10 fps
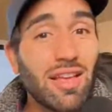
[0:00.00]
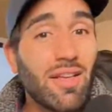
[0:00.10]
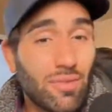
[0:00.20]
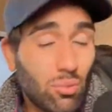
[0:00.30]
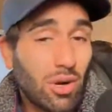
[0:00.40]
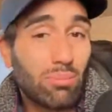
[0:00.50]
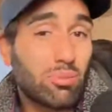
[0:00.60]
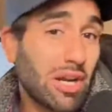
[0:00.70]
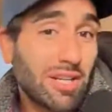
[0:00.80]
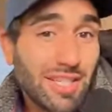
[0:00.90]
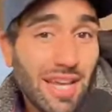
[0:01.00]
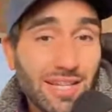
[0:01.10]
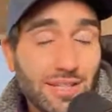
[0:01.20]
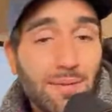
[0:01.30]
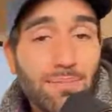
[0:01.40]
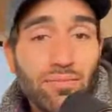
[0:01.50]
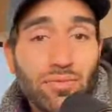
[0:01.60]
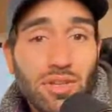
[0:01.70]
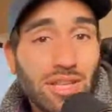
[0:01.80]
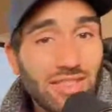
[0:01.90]
what I'm trying to say is
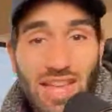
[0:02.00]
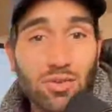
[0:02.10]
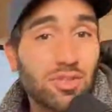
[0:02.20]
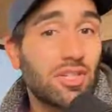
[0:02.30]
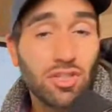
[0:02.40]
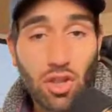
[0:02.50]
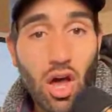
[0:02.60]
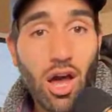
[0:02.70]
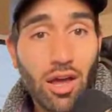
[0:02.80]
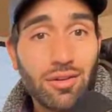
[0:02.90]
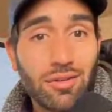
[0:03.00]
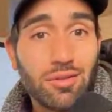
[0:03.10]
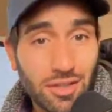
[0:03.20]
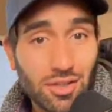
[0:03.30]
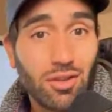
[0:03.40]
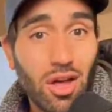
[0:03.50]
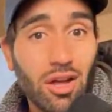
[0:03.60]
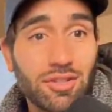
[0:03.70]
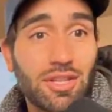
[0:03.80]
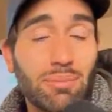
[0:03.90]
10,000 is a lot. That's a lot
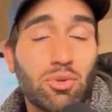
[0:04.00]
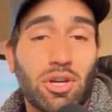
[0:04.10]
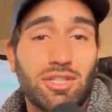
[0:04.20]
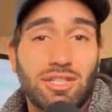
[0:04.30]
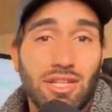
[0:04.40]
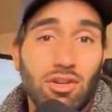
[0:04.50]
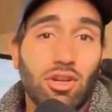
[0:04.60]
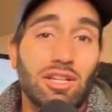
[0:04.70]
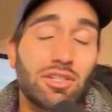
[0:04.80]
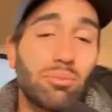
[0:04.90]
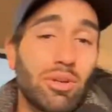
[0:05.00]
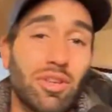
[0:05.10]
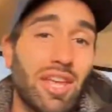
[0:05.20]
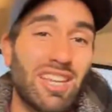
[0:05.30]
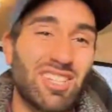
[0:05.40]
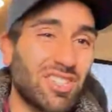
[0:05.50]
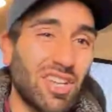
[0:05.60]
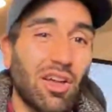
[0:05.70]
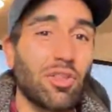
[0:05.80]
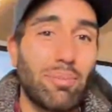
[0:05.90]
of skip traces that you guys are gonna be able to get just
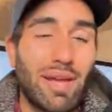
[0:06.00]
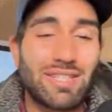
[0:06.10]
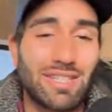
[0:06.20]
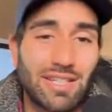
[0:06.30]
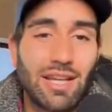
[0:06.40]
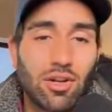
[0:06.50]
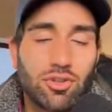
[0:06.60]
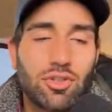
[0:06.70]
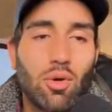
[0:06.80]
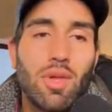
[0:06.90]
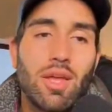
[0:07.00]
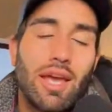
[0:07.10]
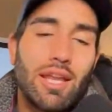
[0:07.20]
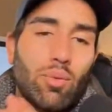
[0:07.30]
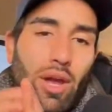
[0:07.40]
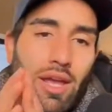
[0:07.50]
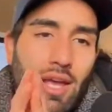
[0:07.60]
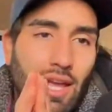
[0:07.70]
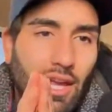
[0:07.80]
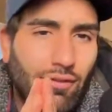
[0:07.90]
on the basic tier. So anyway,
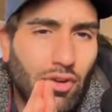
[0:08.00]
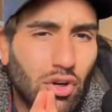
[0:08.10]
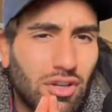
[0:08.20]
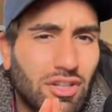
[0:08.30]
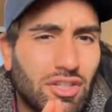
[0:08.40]
if you're